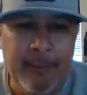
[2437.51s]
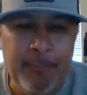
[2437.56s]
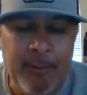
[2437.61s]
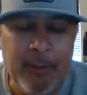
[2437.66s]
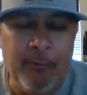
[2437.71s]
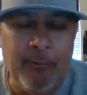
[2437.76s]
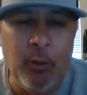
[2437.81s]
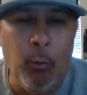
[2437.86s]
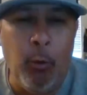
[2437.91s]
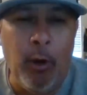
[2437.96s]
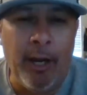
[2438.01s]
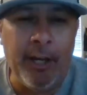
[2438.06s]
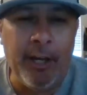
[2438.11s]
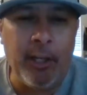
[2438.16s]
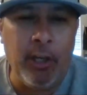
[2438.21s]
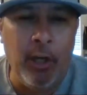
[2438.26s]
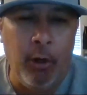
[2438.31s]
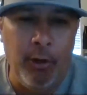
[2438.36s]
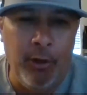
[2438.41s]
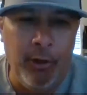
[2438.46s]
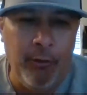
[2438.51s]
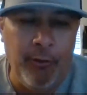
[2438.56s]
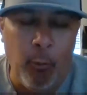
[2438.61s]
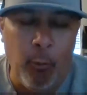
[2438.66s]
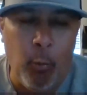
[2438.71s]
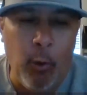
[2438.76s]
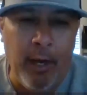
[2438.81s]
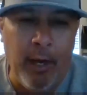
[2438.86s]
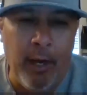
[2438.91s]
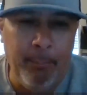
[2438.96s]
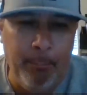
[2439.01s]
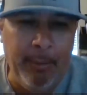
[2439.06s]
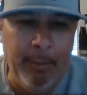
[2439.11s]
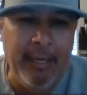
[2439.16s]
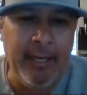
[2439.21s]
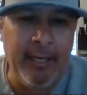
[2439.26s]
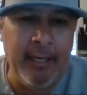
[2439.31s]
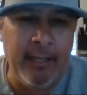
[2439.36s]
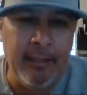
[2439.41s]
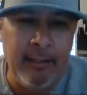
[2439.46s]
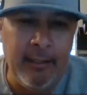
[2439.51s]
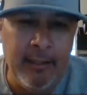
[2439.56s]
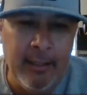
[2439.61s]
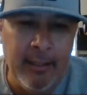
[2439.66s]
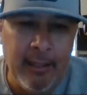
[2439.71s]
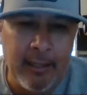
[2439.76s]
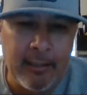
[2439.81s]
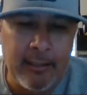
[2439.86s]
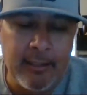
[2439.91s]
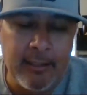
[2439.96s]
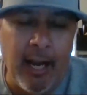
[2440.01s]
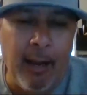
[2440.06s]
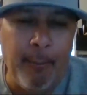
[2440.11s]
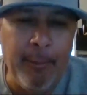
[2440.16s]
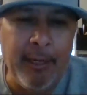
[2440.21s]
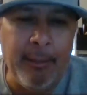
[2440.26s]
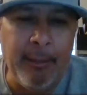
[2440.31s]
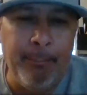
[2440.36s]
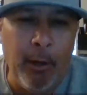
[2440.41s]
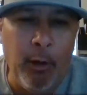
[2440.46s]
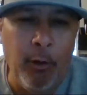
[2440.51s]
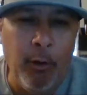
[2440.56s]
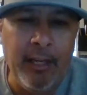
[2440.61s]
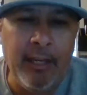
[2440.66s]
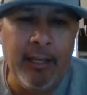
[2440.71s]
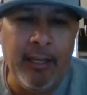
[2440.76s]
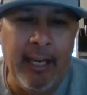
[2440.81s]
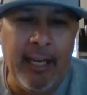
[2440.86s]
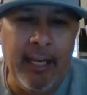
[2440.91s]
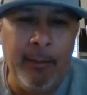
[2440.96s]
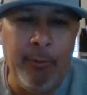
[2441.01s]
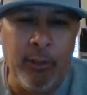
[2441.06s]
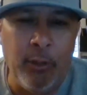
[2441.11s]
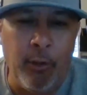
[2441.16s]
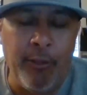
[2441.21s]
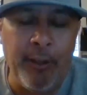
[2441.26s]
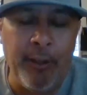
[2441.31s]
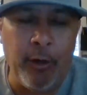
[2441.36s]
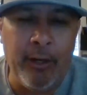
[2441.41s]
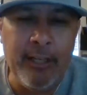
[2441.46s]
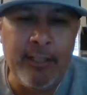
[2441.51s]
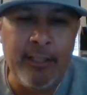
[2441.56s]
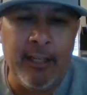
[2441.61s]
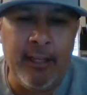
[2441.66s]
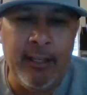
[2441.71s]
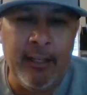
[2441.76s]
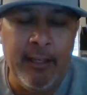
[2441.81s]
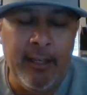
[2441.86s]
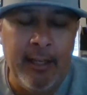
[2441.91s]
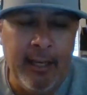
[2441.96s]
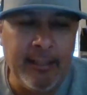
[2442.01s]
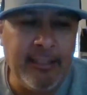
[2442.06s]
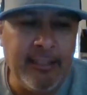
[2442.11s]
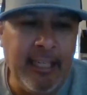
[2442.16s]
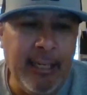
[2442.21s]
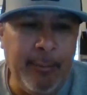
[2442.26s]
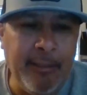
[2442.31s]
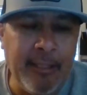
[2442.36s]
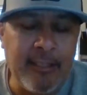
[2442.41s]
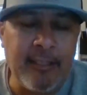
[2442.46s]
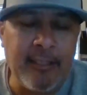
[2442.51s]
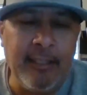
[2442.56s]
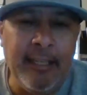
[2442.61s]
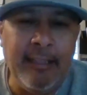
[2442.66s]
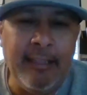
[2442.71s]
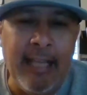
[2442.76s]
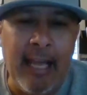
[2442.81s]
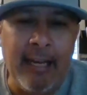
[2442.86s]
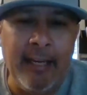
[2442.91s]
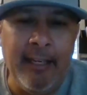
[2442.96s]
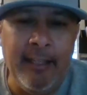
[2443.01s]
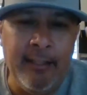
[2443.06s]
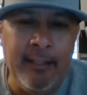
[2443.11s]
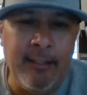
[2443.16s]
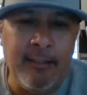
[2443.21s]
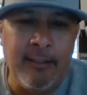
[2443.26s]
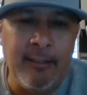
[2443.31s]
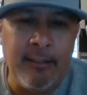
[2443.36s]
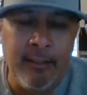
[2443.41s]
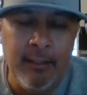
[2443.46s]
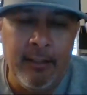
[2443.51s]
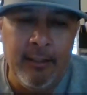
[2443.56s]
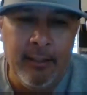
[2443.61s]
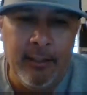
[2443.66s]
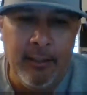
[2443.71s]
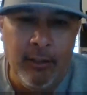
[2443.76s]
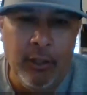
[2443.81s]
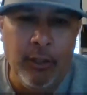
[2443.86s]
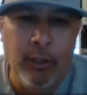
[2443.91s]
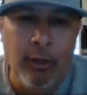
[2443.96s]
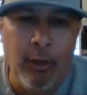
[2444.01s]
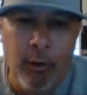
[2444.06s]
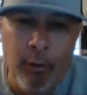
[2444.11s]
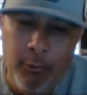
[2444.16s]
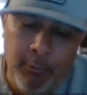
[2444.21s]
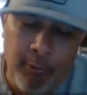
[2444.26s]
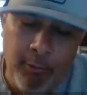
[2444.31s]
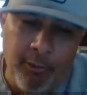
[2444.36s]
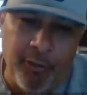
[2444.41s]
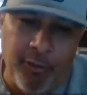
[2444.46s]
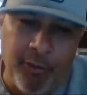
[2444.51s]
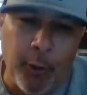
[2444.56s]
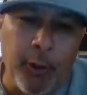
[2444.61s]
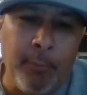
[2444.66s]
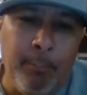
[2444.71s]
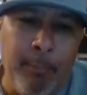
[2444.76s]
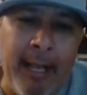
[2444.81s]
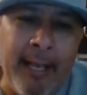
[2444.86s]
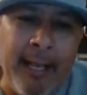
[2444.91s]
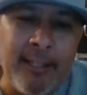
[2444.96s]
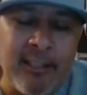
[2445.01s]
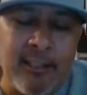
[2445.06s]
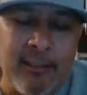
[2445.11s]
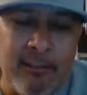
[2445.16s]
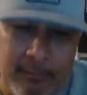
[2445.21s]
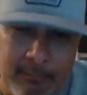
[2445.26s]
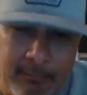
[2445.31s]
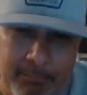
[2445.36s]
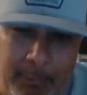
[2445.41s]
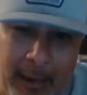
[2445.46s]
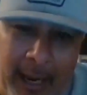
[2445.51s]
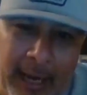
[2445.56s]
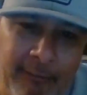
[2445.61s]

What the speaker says: If you want to go to the one big common opponent game, there is a team in this league that is, third best by